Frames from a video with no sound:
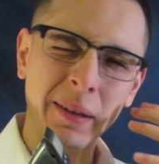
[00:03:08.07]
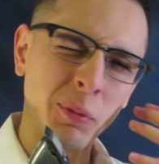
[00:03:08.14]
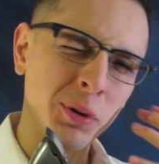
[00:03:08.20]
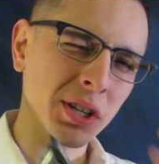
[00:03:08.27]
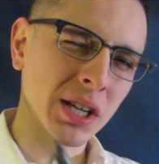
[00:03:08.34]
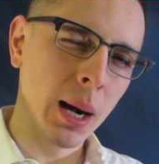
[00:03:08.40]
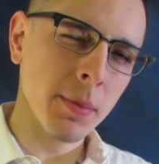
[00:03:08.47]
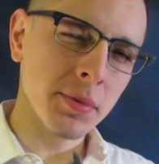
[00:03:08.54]
When
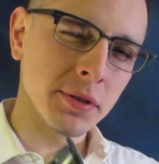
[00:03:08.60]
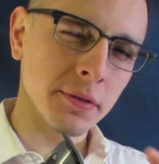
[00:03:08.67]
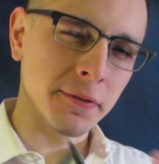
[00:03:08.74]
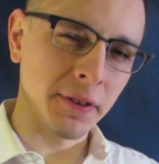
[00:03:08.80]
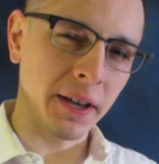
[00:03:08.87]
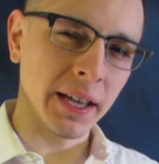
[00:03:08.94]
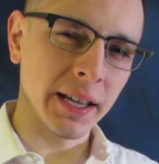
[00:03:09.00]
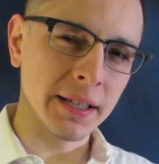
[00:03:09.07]
it comes to
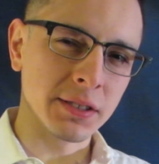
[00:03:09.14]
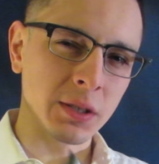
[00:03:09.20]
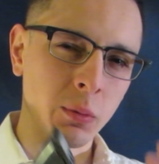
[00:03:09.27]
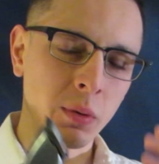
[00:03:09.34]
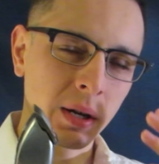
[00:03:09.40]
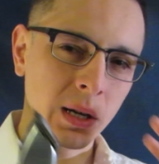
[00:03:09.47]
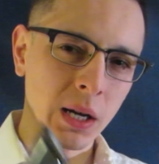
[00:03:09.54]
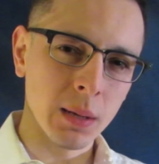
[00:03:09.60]
fades and
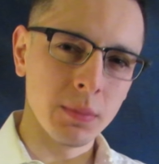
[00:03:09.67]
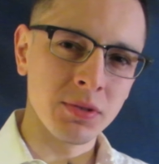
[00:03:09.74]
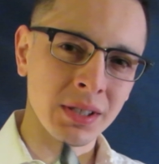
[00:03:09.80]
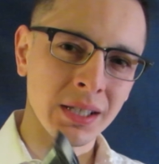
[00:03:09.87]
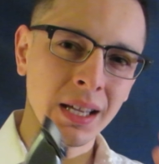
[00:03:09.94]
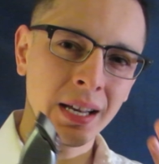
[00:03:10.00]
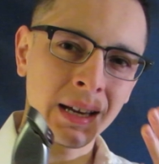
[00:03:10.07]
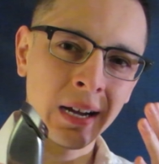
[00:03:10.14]
when it comes to
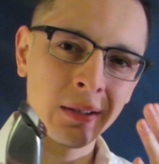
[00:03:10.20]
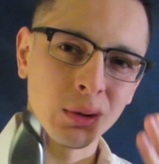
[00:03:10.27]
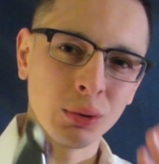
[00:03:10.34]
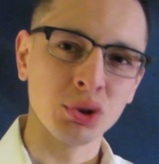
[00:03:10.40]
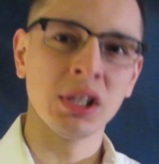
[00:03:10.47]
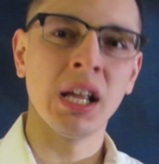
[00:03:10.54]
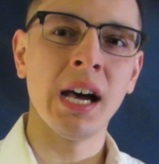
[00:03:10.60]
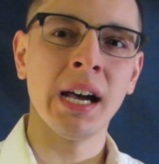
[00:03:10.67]
getting out
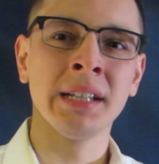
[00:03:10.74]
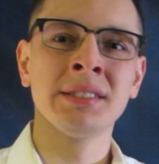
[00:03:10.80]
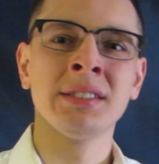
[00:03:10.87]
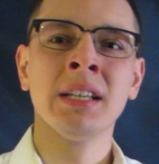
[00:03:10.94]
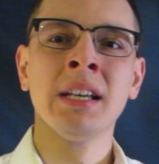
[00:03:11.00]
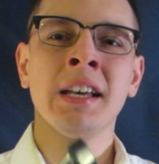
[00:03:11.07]
those lines,